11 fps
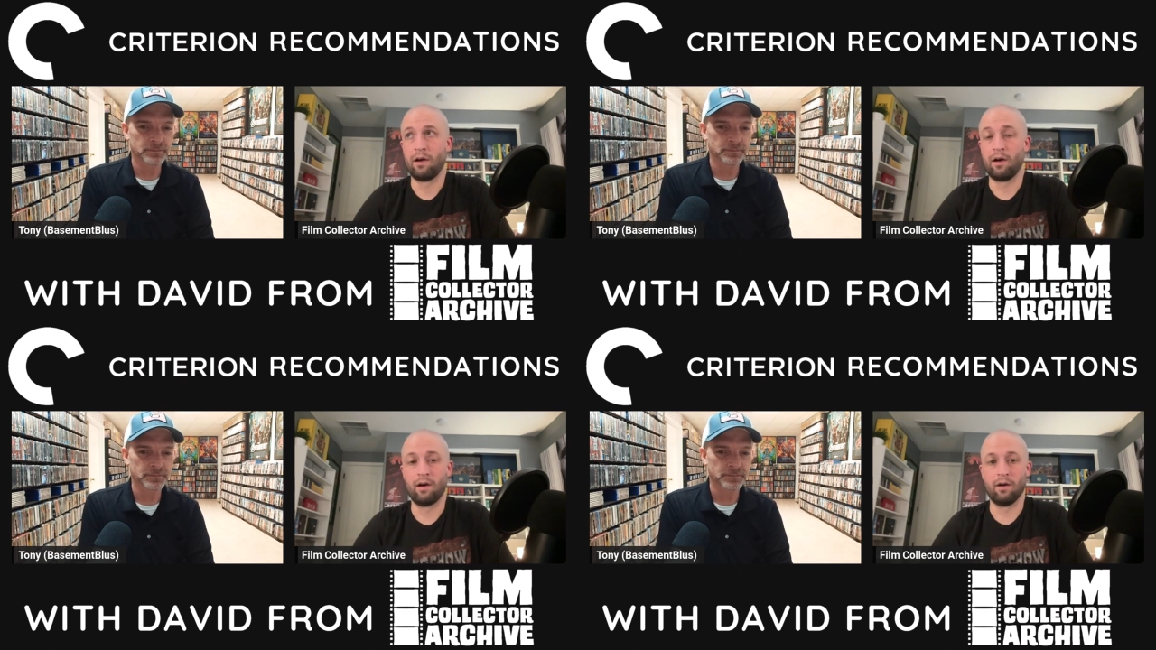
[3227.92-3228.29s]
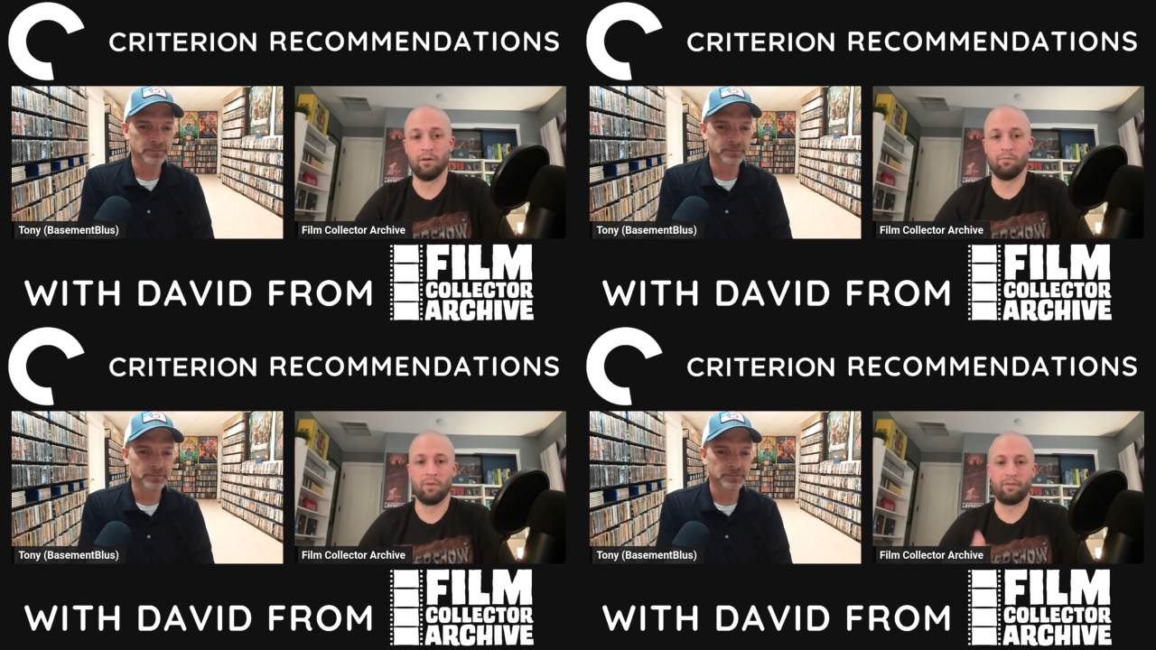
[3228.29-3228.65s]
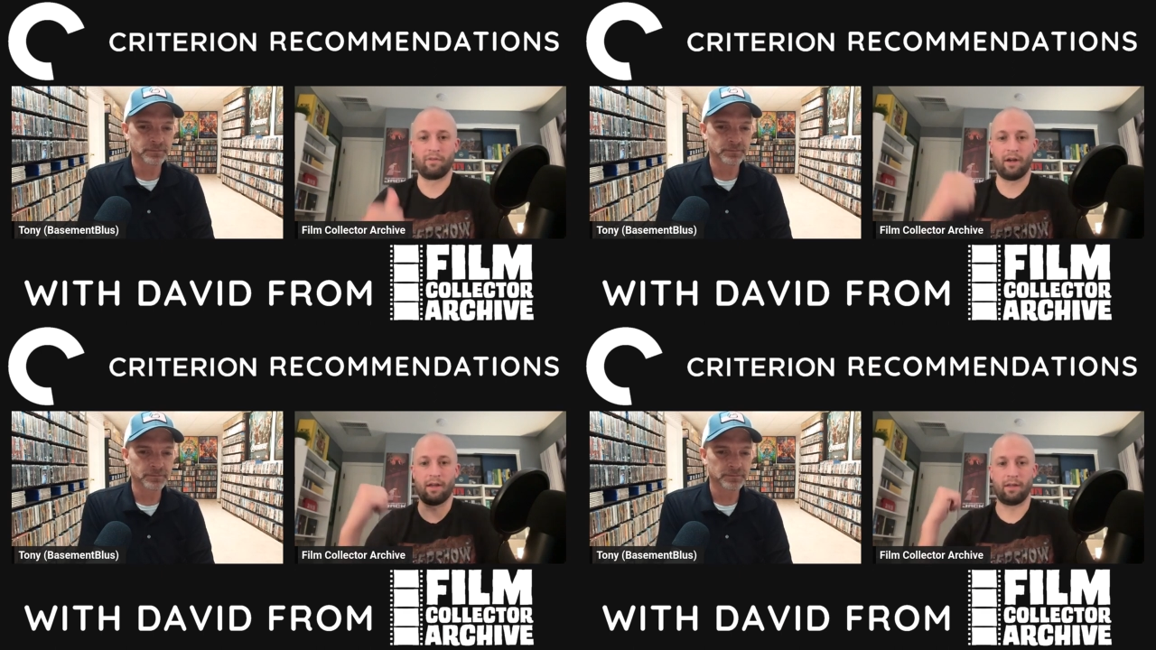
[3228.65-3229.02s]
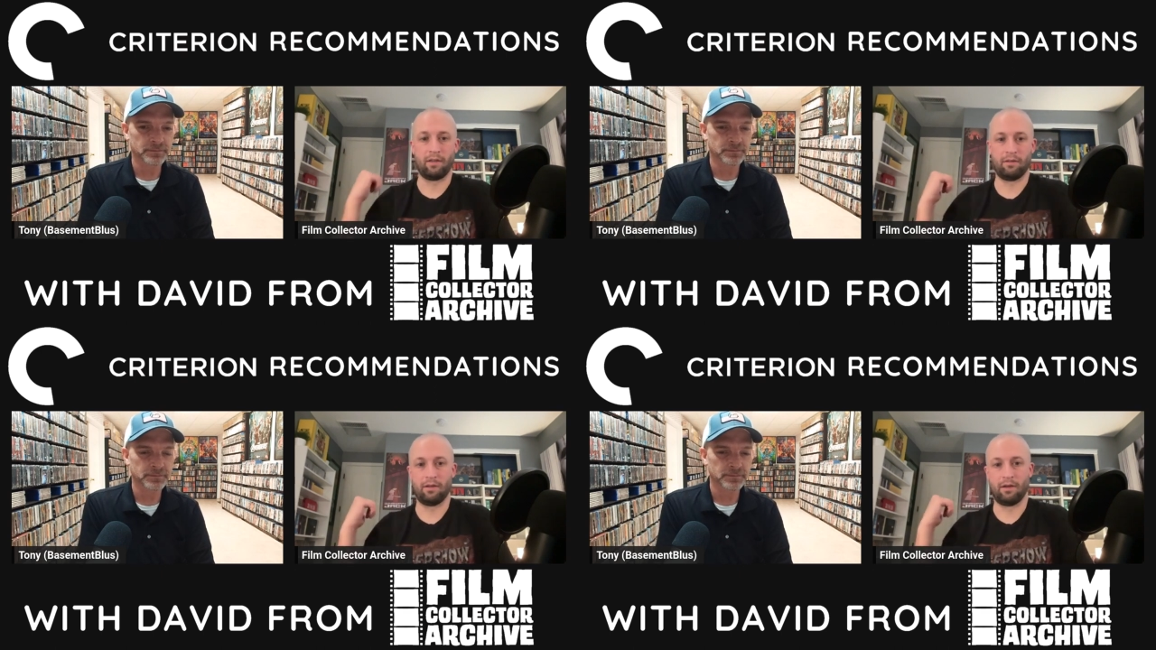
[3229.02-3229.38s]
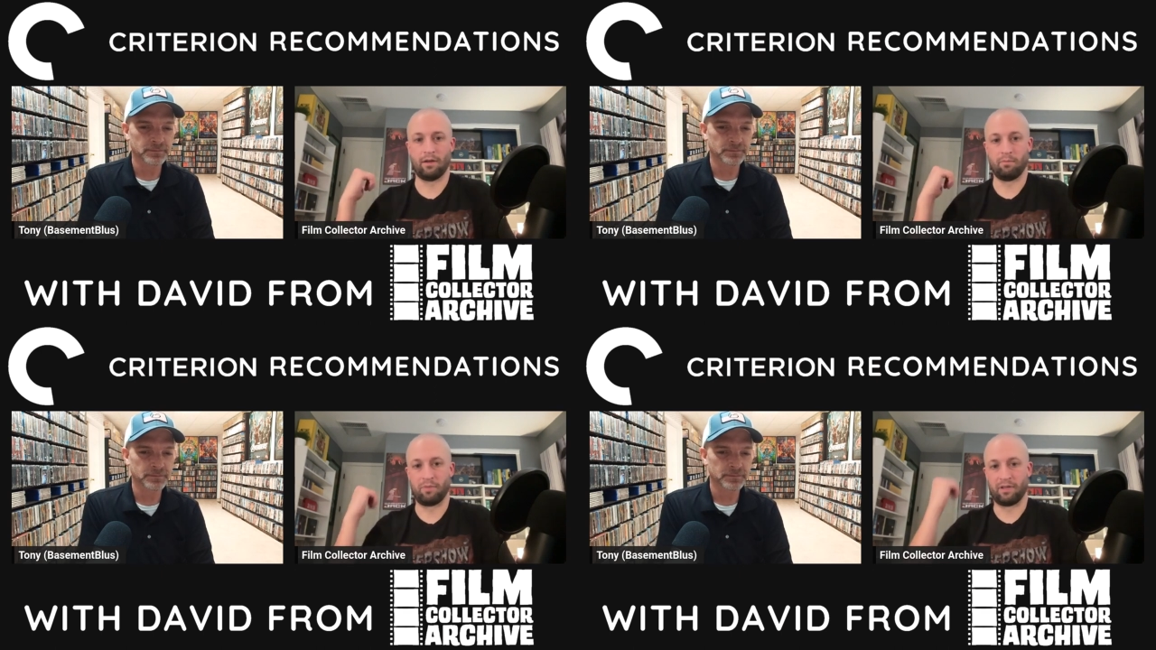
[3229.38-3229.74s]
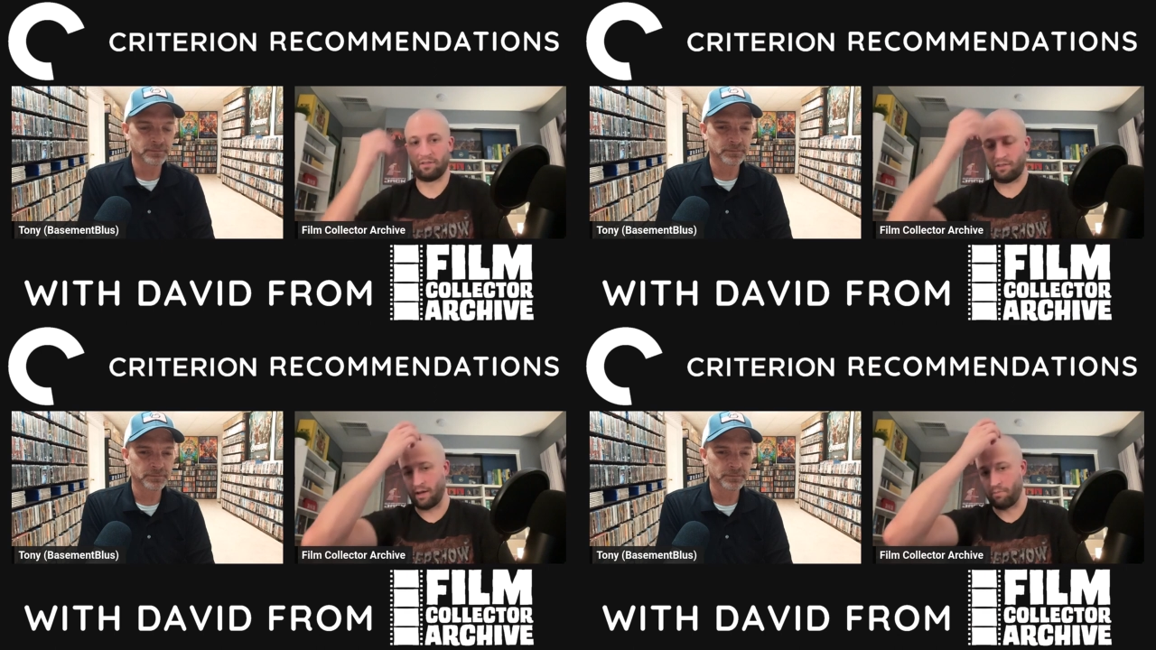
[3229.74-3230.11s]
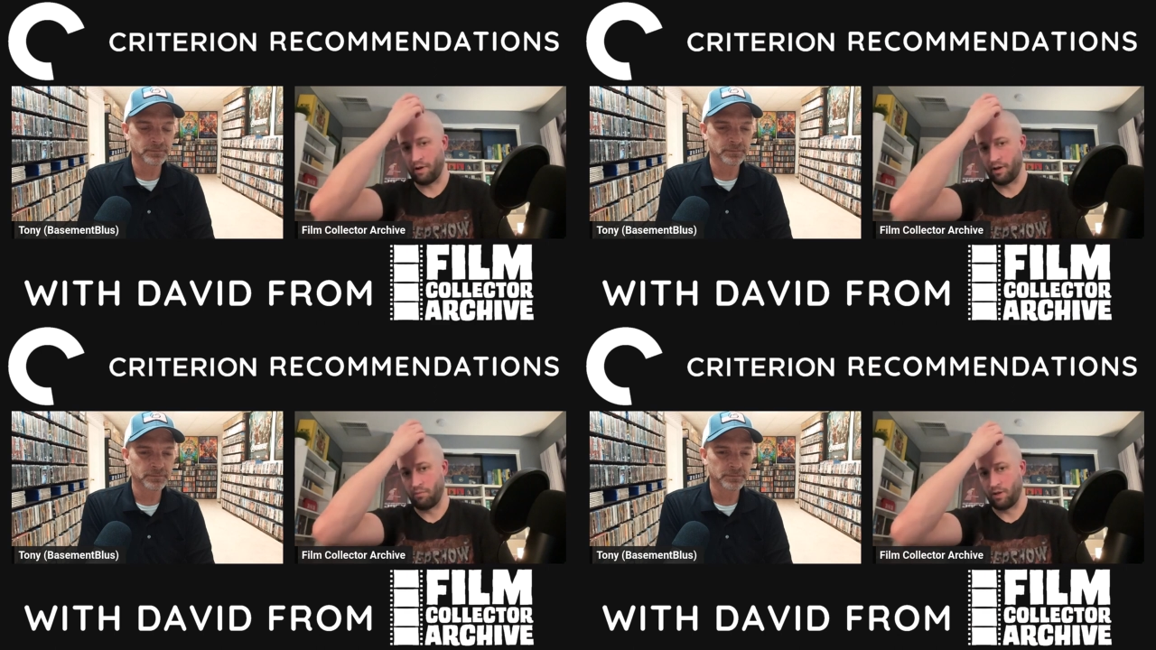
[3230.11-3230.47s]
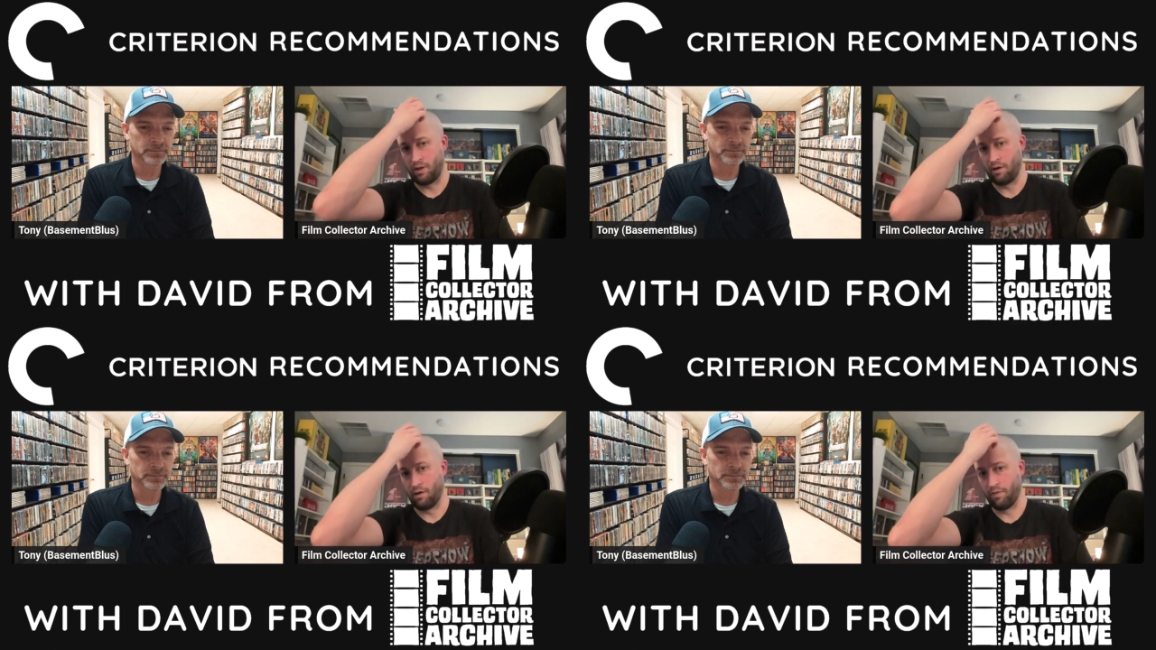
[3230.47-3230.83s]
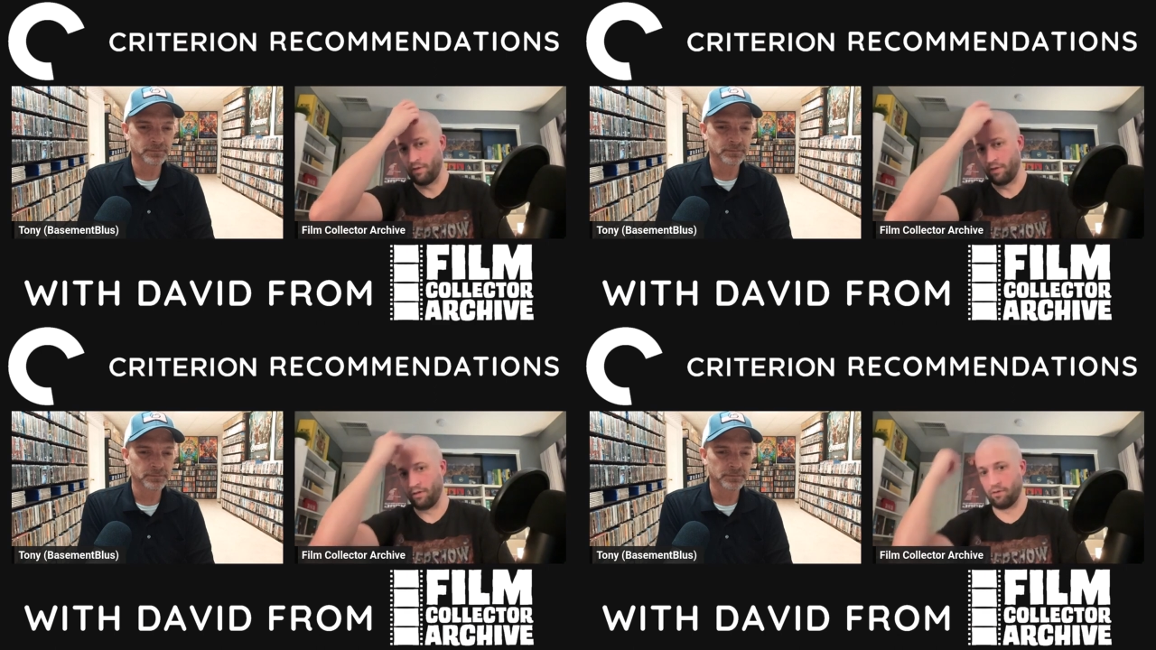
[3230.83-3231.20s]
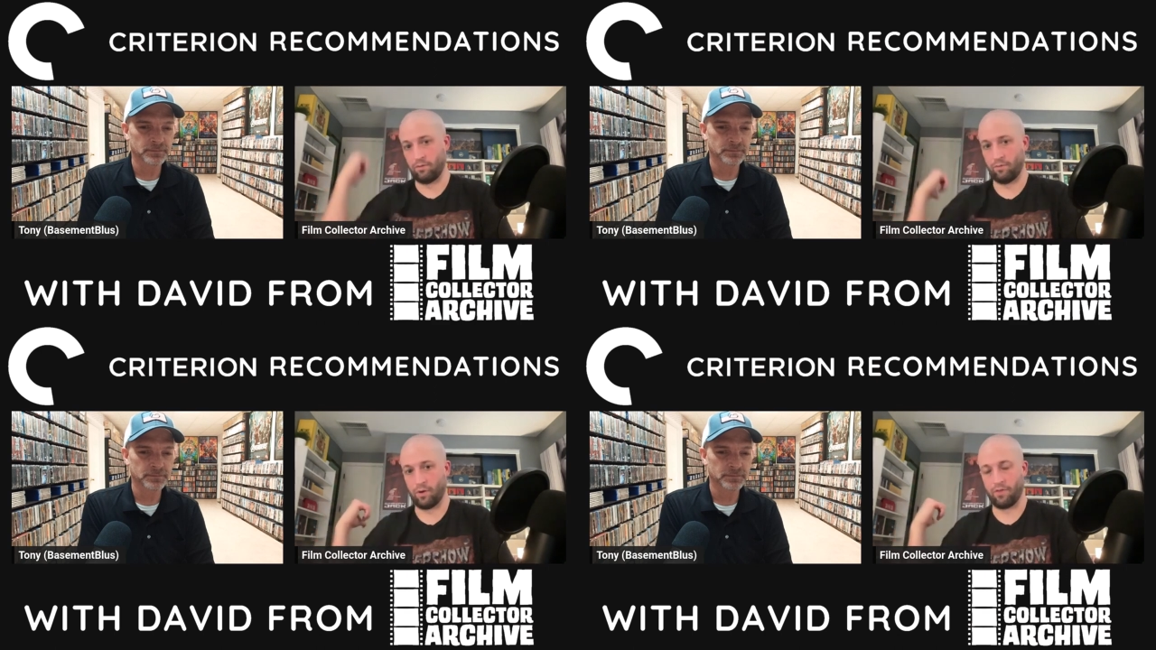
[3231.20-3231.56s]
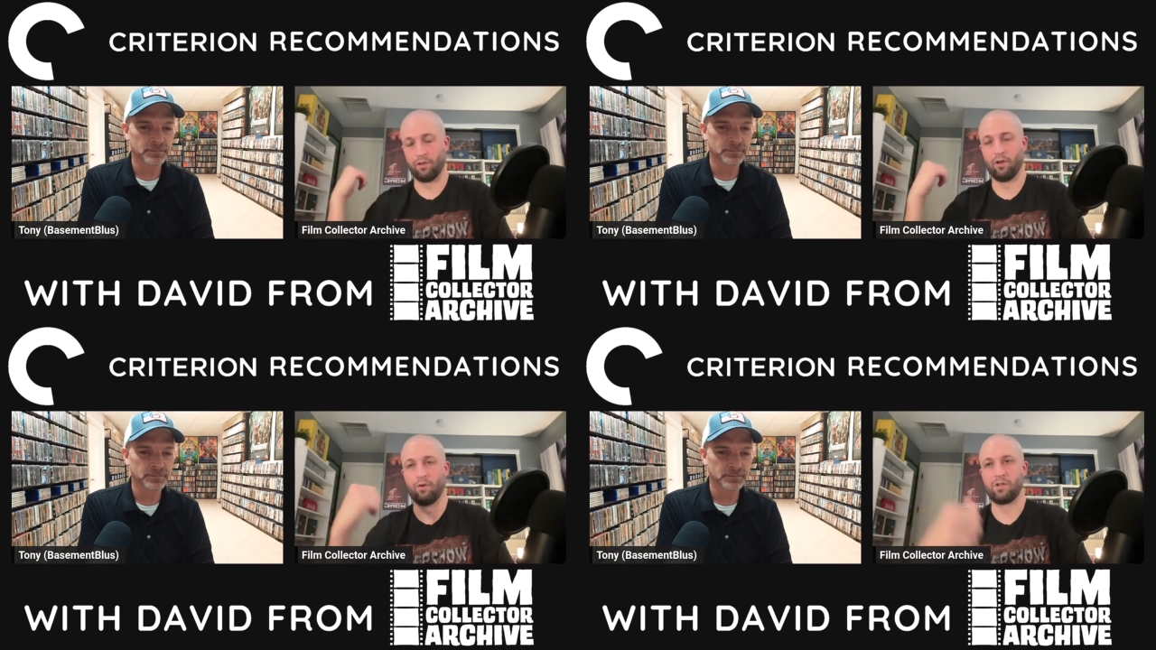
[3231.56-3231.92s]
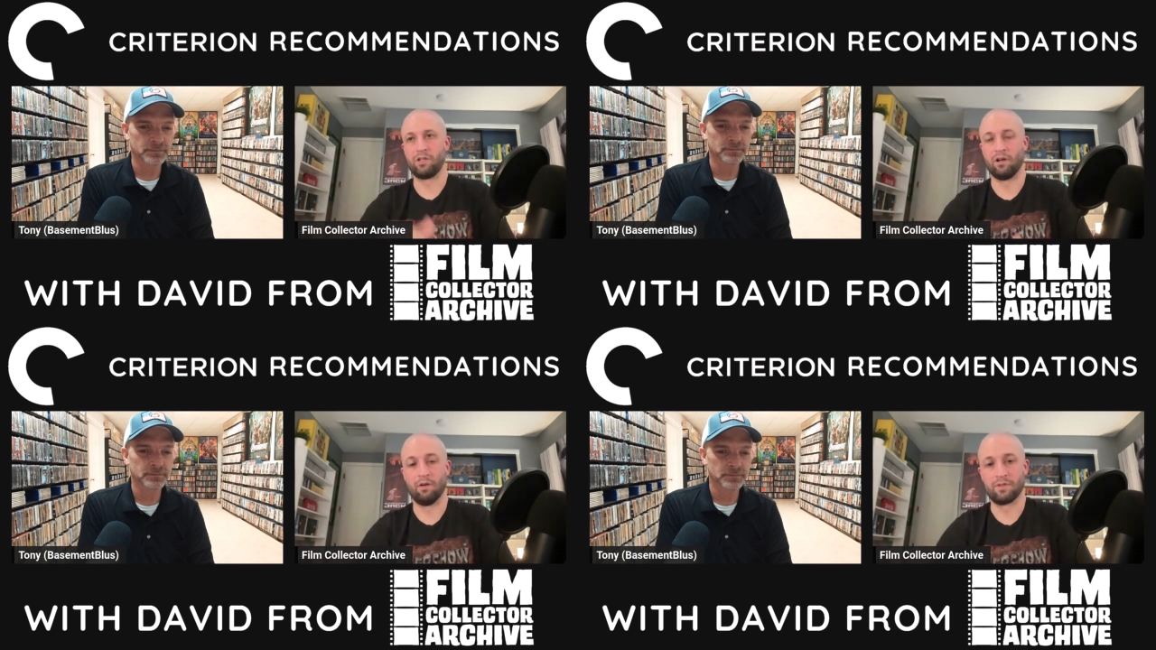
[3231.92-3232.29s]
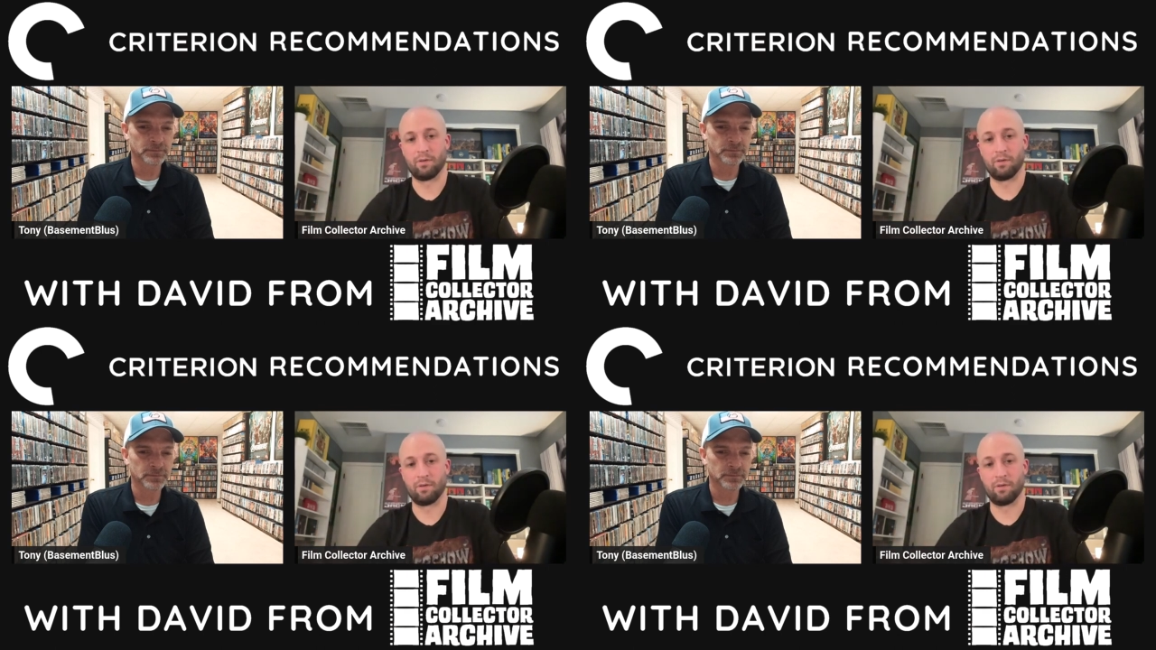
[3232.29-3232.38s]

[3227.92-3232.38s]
Speaker 1: Um, I've got a, a big stack behind me here on the, one of the lower shelves.